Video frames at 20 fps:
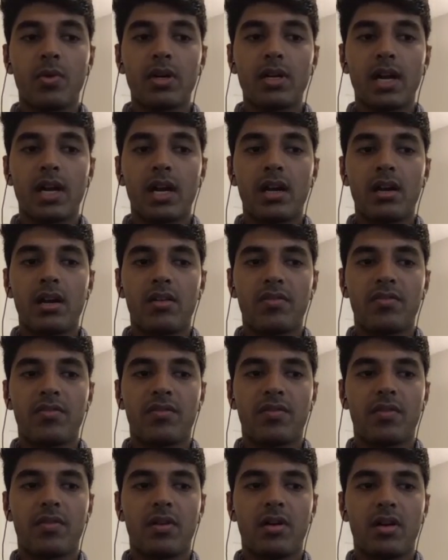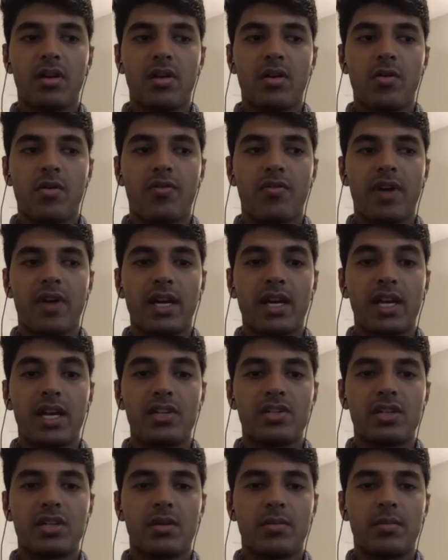what kind of
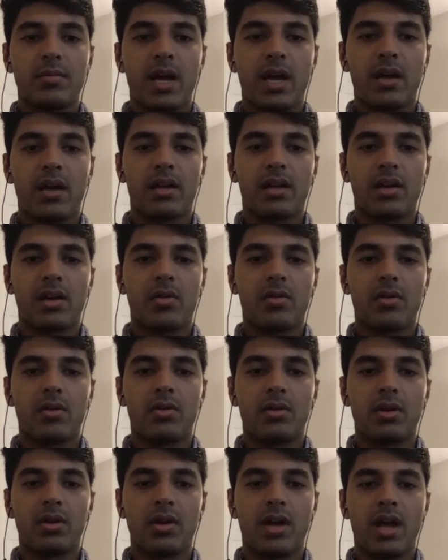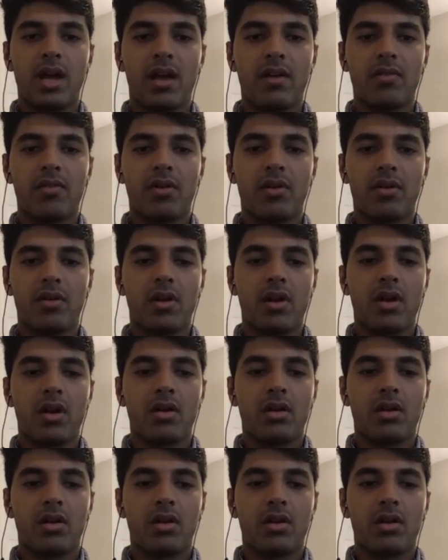financial background do you have, or